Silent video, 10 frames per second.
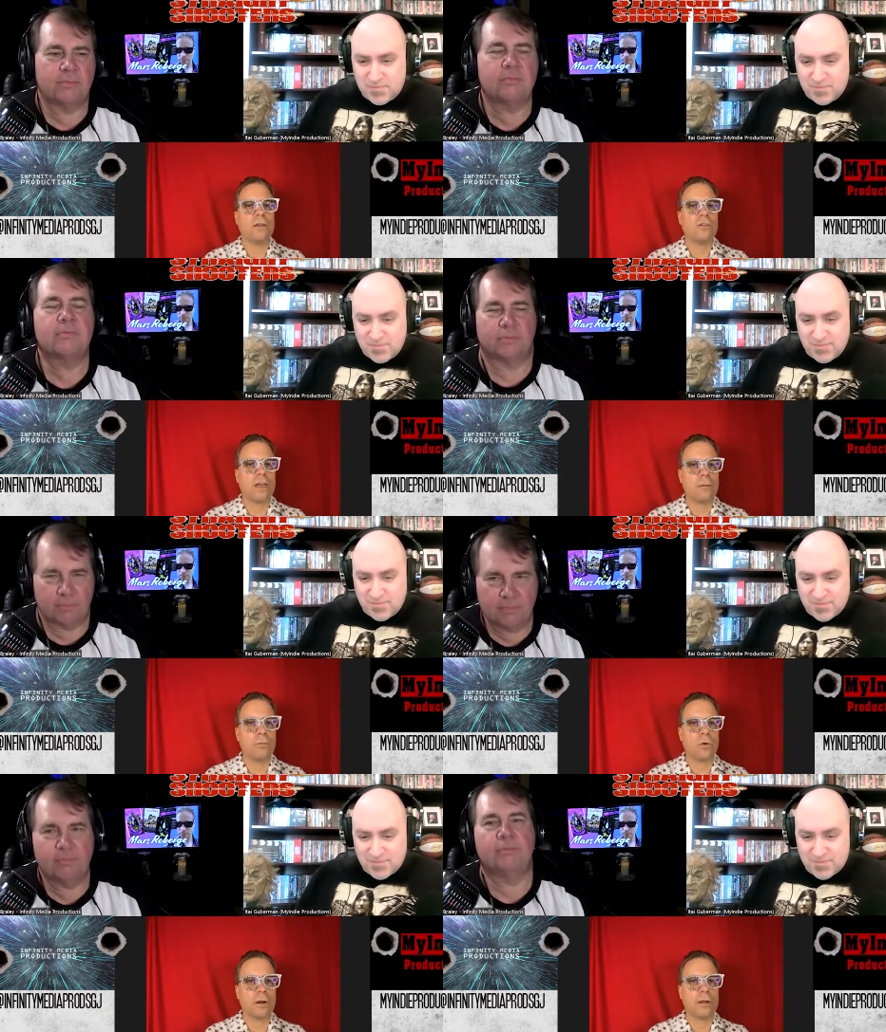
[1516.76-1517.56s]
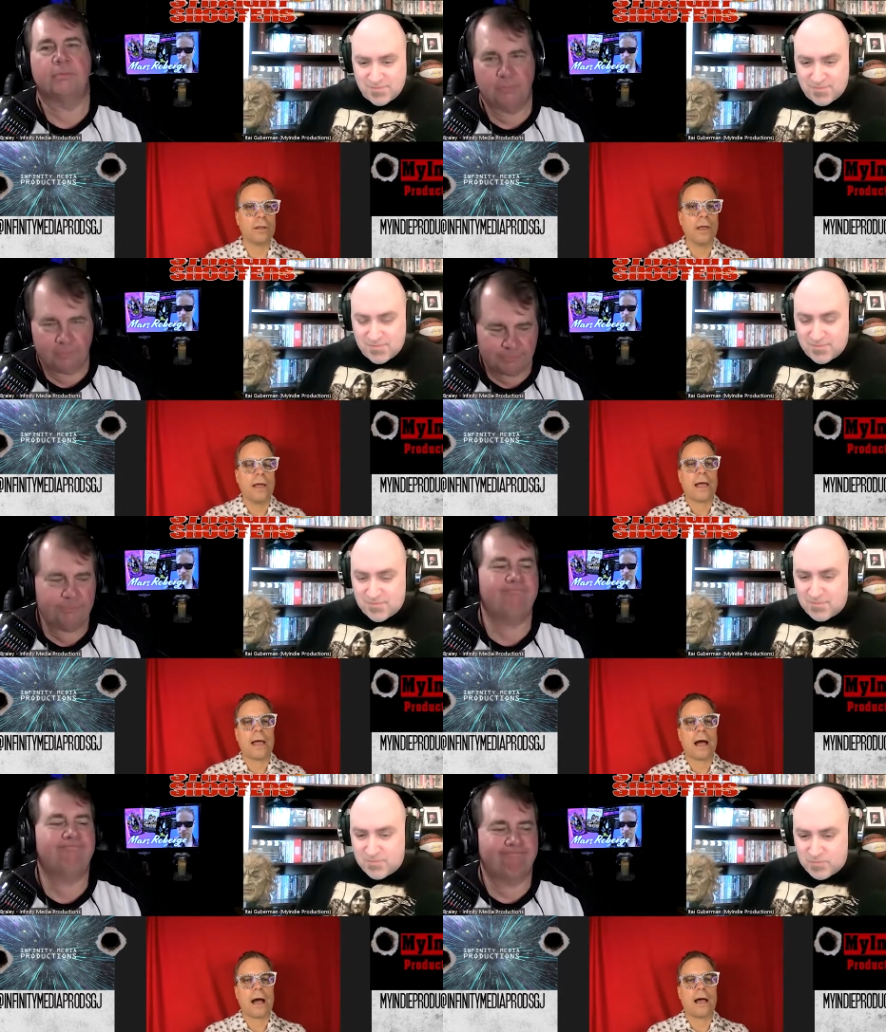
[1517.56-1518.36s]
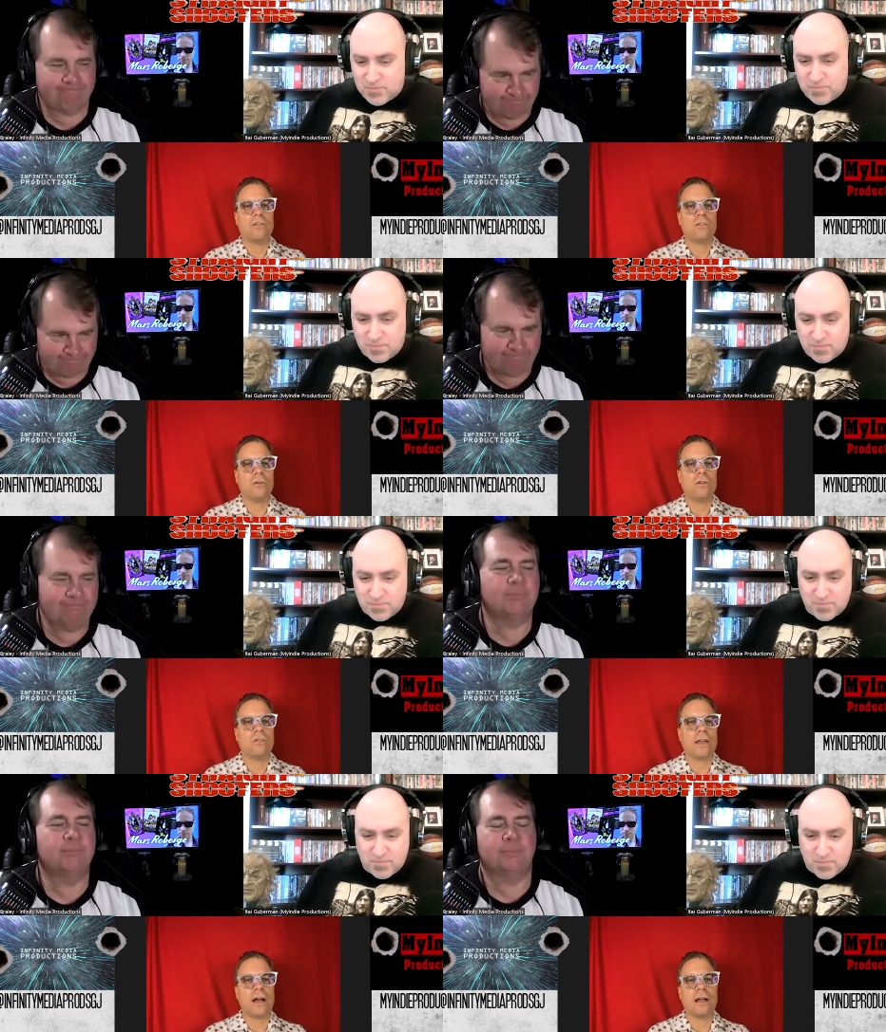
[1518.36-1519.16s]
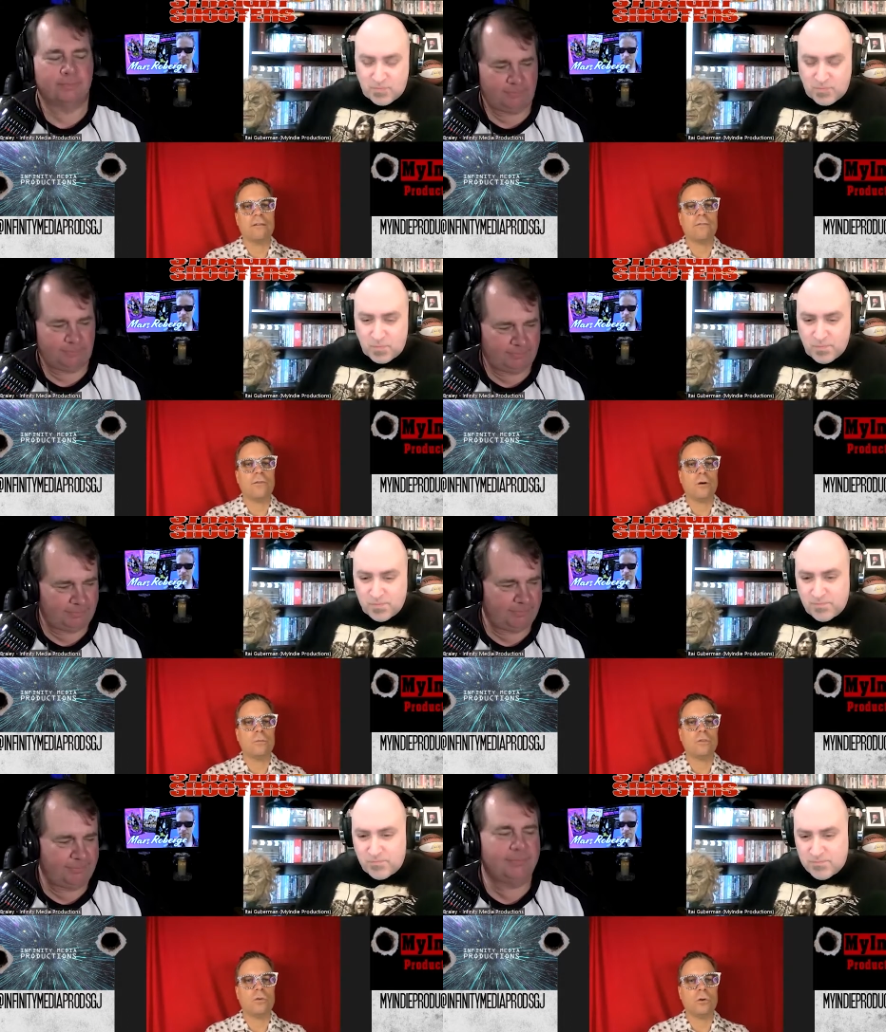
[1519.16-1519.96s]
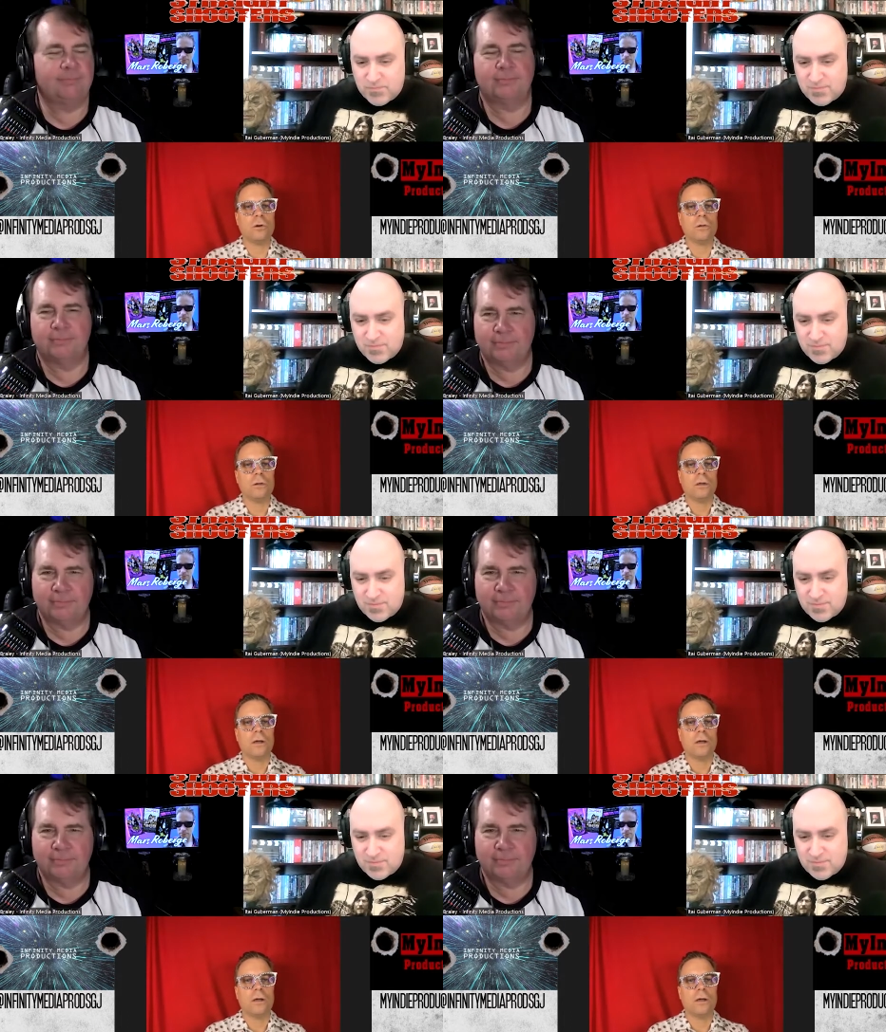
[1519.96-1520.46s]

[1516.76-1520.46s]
Speaker 1: skateboarded. Uh, as soon as I got in film school,